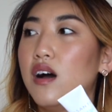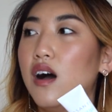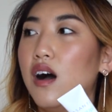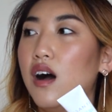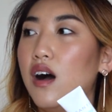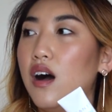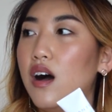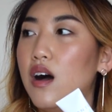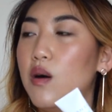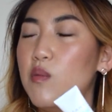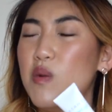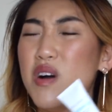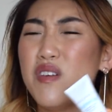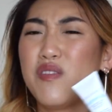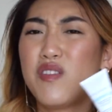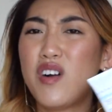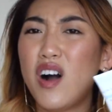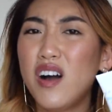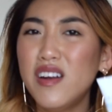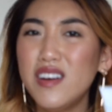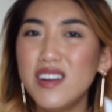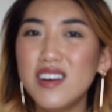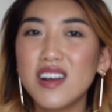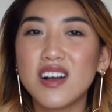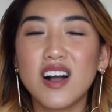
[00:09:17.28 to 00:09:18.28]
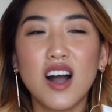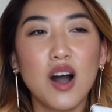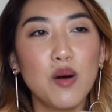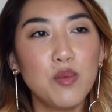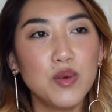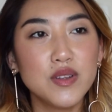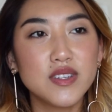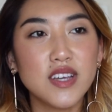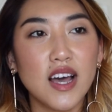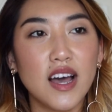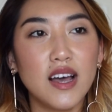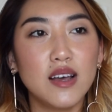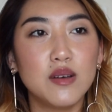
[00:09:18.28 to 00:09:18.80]
I've gotten it a
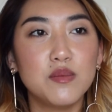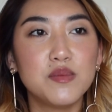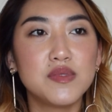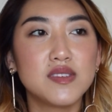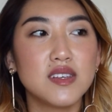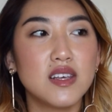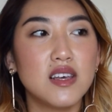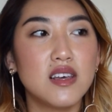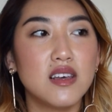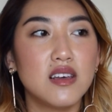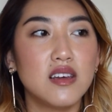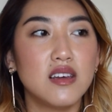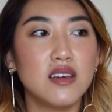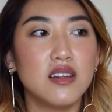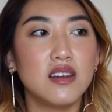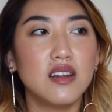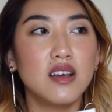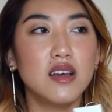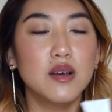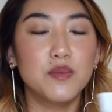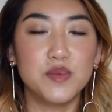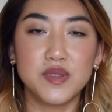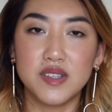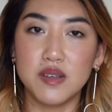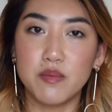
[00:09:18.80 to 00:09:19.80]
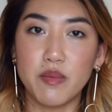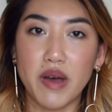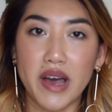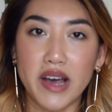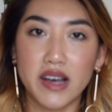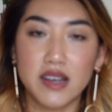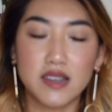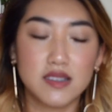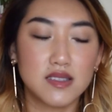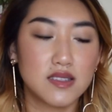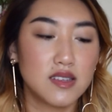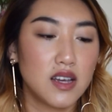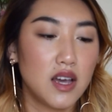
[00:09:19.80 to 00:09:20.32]
couple times in Ipsy
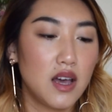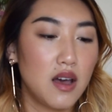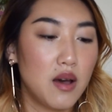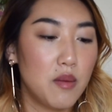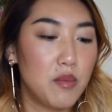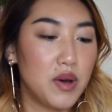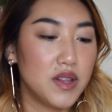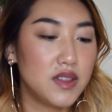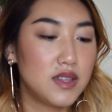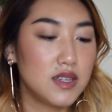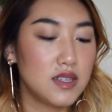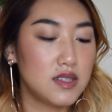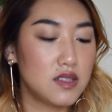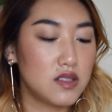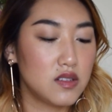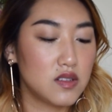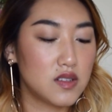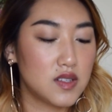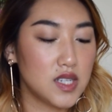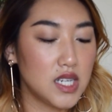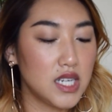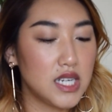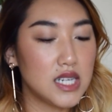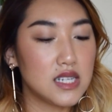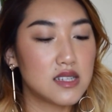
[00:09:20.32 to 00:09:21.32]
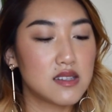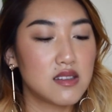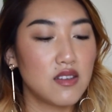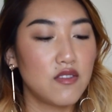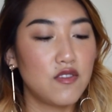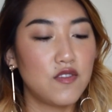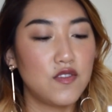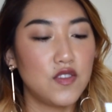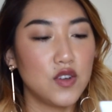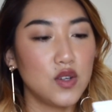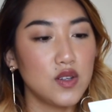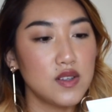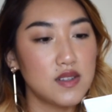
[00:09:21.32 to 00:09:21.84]
bags, but this looks like it's the
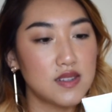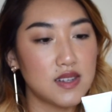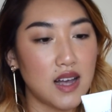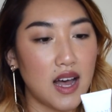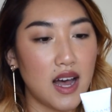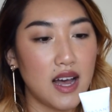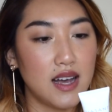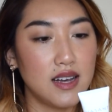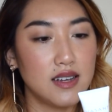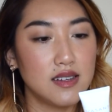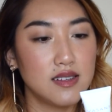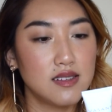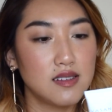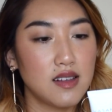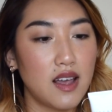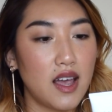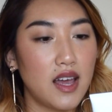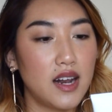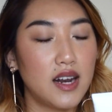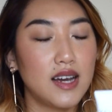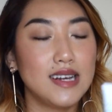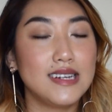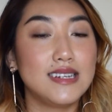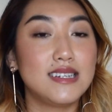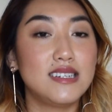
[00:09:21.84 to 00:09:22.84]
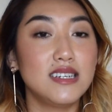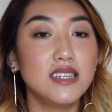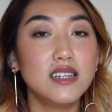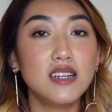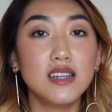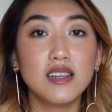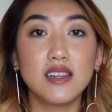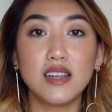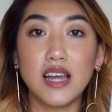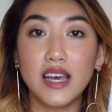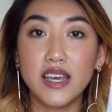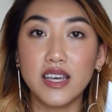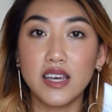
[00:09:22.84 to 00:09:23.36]
full size, and I did
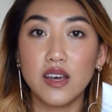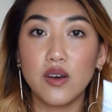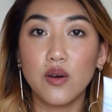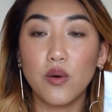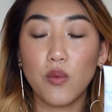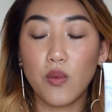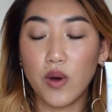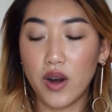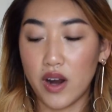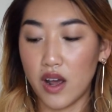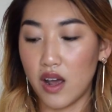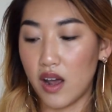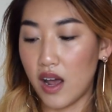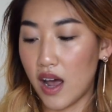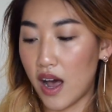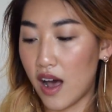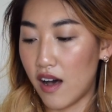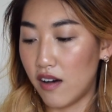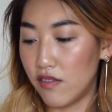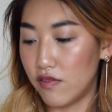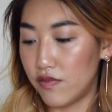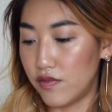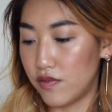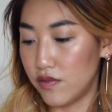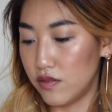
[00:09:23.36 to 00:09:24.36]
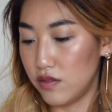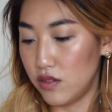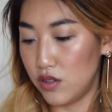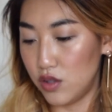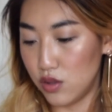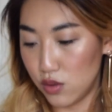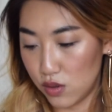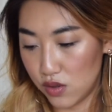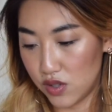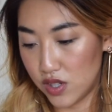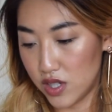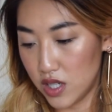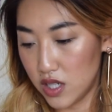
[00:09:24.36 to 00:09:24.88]
like it when I have
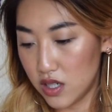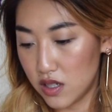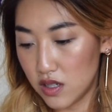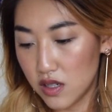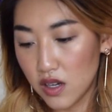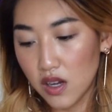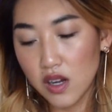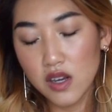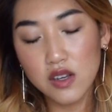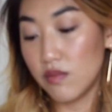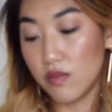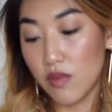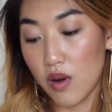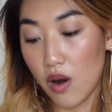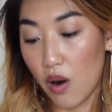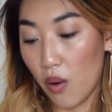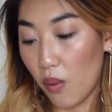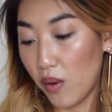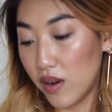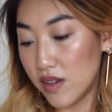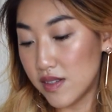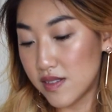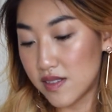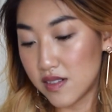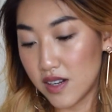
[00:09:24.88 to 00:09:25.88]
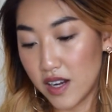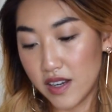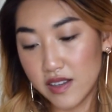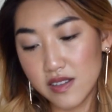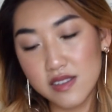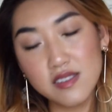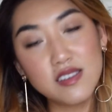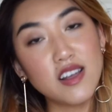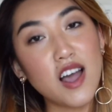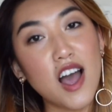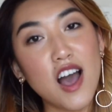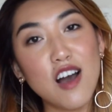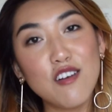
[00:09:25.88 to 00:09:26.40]
used it. Always nice
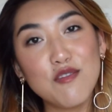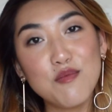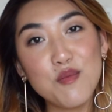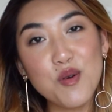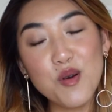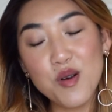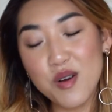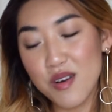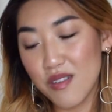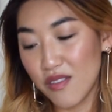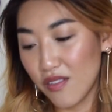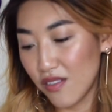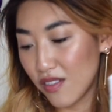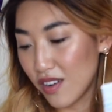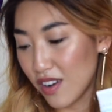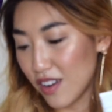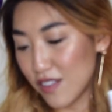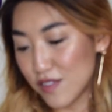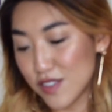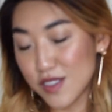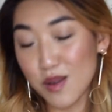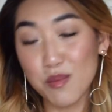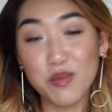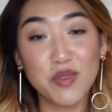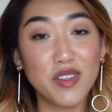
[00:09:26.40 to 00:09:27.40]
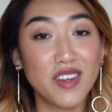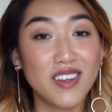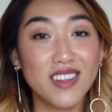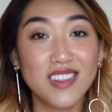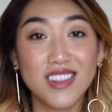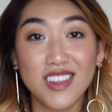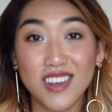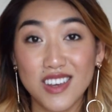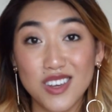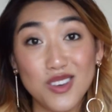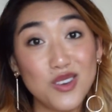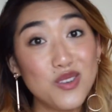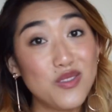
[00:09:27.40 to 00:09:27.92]
to have more of something
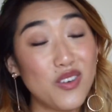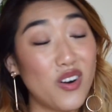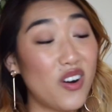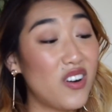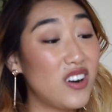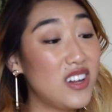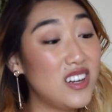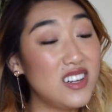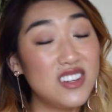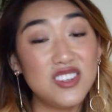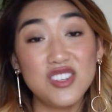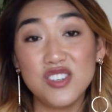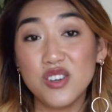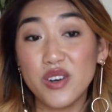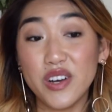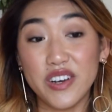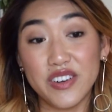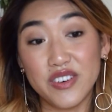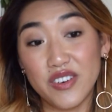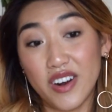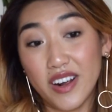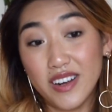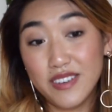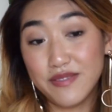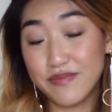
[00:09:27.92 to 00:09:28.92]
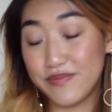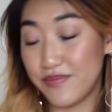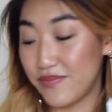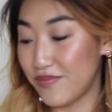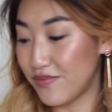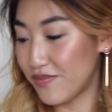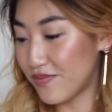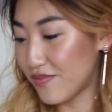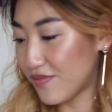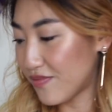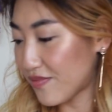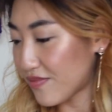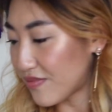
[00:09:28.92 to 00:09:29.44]
that you've already enjoyed, right?
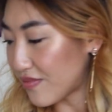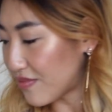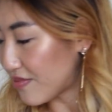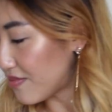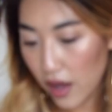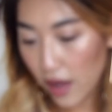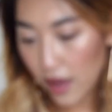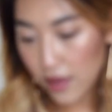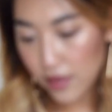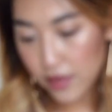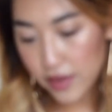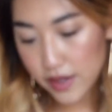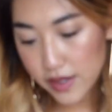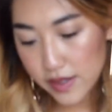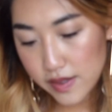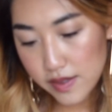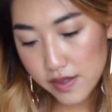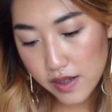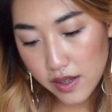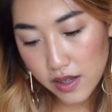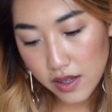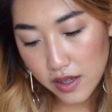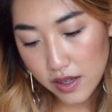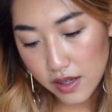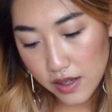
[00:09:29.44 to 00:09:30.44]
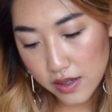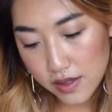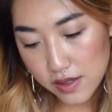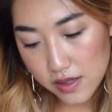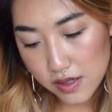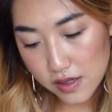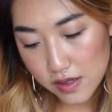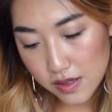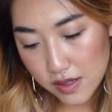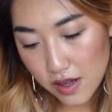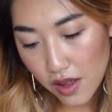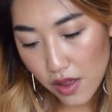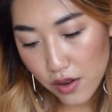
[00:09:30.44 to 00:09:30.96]
And this
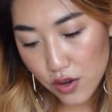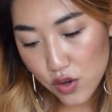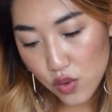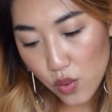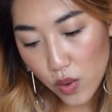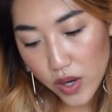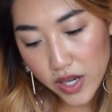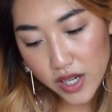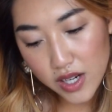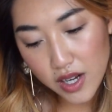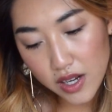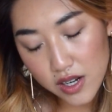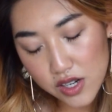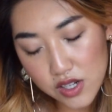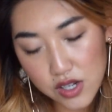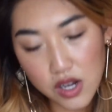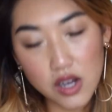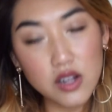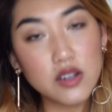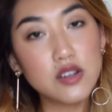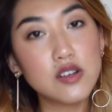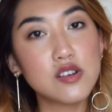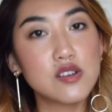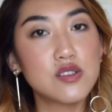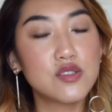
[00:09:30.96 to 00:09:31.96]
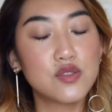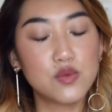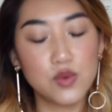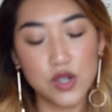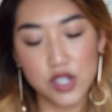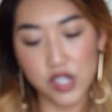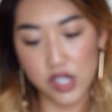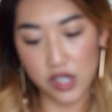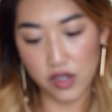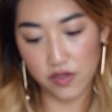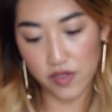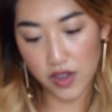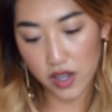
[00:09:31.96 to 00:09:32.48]
is $29
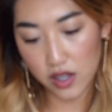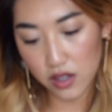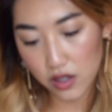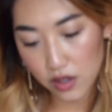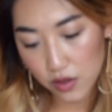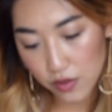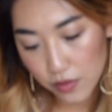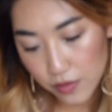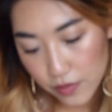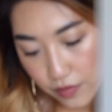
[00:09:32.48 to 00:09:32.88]
retail value.